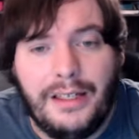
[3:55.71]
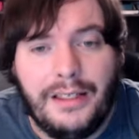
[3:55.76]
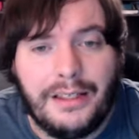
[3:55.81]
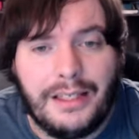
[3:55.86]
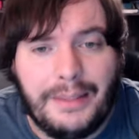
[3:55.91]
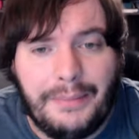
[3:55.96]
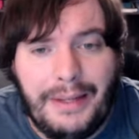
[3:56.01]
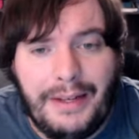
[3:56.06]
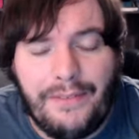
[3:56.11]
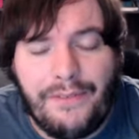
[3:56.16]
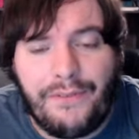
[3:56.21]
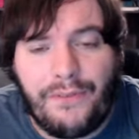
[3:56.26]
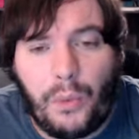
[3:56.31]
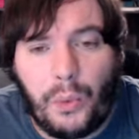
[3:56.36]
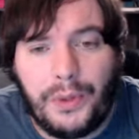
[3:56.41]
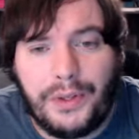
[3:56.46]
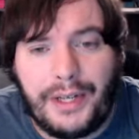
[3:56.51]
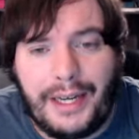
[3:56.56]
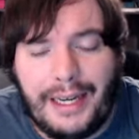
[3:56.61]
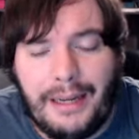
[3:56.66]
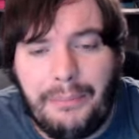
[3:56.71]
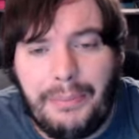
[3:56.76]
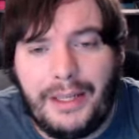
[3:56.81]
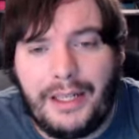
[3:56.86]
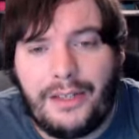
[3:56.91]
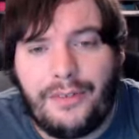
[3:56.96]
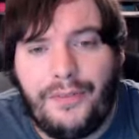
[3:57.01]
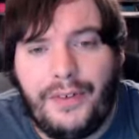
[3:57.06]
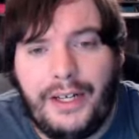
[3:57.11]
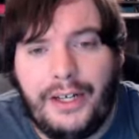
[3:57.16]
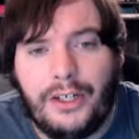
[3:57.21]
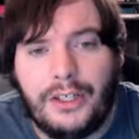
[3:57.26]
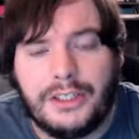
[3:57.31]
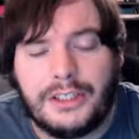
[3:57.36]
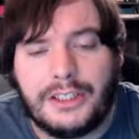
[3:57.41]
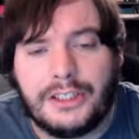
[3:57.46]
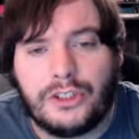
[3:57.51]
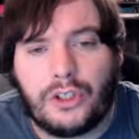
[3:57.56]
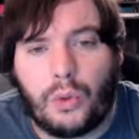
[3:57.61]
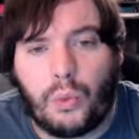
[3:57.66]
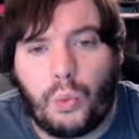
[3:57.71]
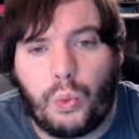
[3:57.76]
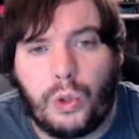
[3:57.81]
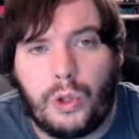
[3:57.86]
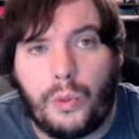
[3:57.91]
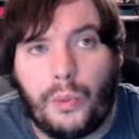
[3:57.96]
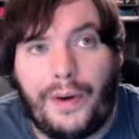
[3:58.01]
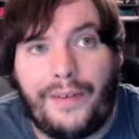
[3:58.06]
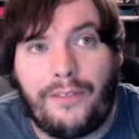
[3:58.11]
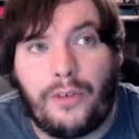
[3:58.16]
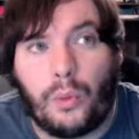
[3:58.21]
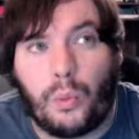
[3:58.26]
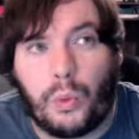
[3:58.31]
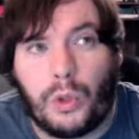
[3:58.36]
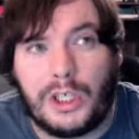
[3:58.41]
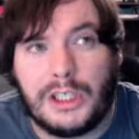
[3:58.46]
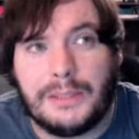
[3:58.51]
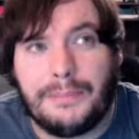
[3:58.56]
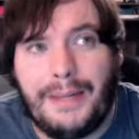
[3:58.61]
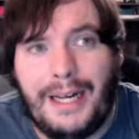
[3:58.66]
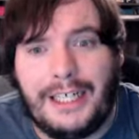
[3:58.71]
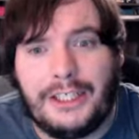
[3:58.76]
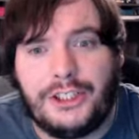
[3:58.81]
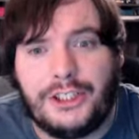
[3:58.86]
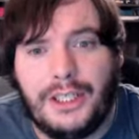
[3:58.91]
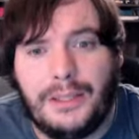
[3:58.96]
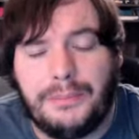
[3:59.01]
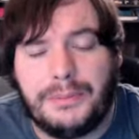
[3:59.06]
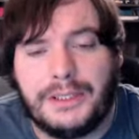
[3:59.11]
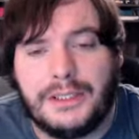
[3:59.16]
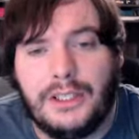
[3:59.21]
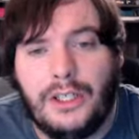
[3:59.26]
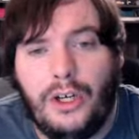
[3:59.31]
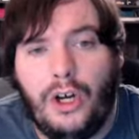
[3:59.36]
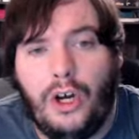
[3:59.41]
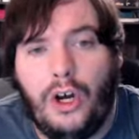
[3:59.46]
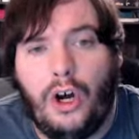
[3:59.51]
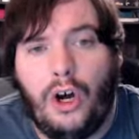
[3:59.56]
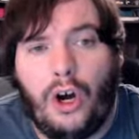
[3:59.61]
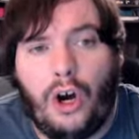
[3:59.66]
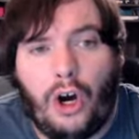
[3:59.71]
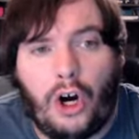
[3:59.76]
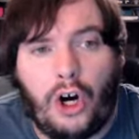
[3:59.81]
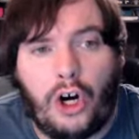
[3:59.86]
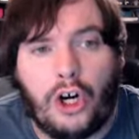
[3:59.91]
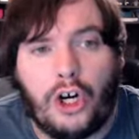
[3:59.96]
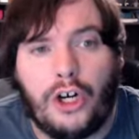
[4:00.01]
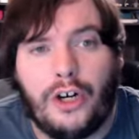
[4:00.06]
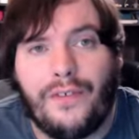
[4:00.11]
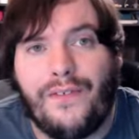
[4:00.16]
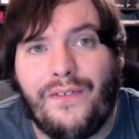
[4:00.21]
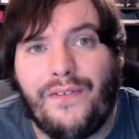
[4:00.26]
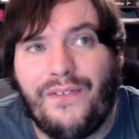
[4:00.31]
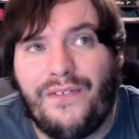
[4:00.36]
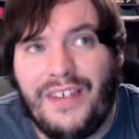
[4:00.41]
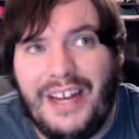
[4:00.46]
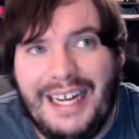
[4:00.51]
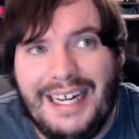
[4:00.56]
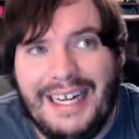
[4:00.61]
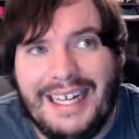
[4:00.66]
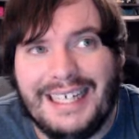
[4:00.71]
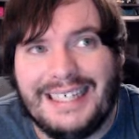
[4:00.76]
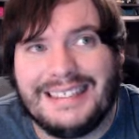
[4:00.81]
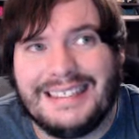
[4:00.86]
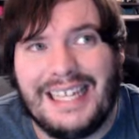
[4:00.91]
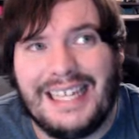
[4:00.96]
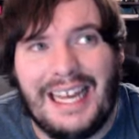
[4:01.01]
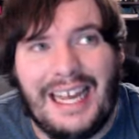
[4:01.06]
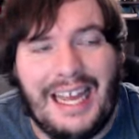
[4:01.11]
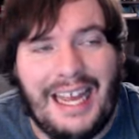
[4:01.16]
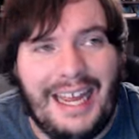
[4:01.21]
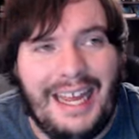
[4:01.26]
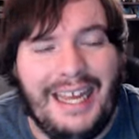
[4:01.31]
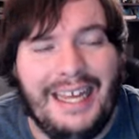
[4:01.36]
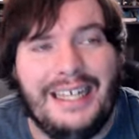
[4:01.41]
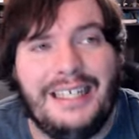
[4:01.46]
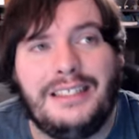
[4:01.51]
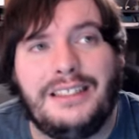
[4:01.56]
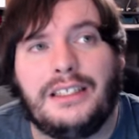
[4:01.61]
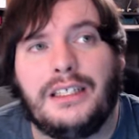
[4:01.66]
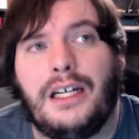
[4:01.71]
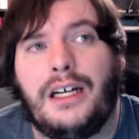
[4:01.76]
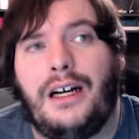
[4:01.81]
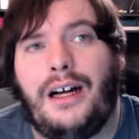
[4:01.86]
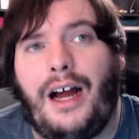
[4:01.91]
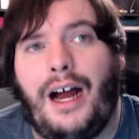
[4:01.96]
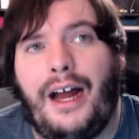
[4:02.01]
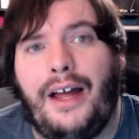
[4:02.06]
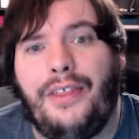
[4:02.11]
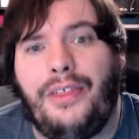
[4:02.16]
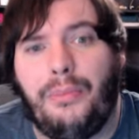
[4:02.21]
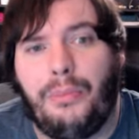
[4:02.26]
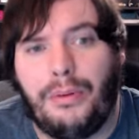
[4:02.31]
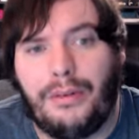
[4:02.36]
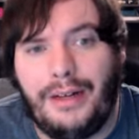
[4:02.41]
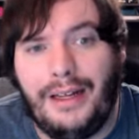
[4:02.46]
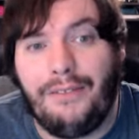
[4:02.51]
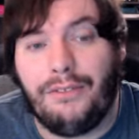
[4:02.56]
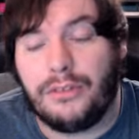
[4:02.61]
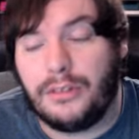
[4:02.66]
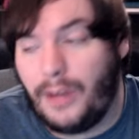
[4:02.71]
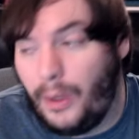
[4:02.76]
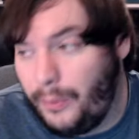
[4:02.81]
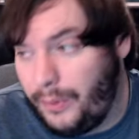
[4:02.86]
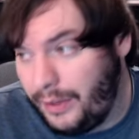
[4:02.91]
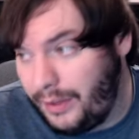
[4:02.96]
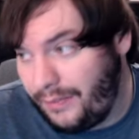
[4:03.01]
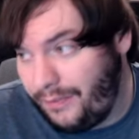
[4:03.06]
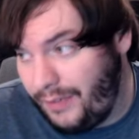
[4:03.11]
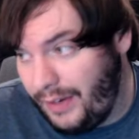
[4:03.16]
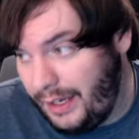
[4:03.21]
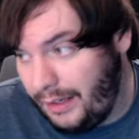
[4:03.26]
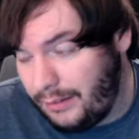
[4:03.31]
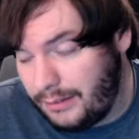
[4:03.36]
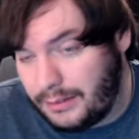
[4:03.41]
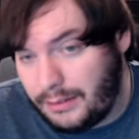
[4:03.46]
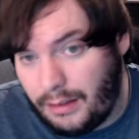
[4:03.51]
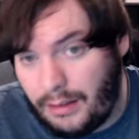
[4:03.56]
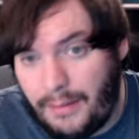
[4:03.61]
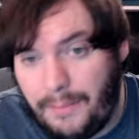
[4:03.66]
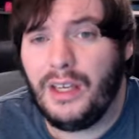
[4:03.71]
Then we have four damping spheres because one of our worst matchups are Phoenix and I believe Lotus Field.